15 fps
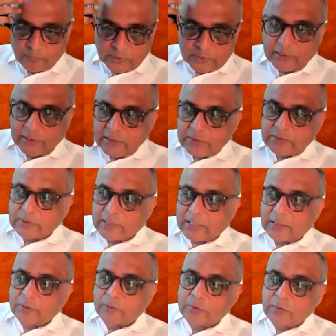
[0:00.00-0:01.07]
but each
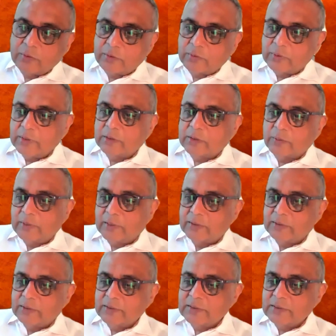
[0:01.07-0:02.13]
algo you have to
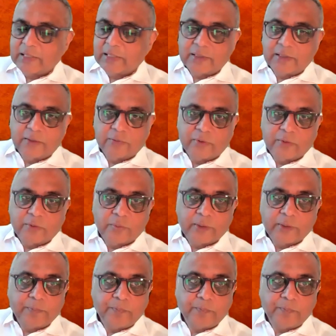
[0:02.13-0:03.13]
interpret in a slightly different way.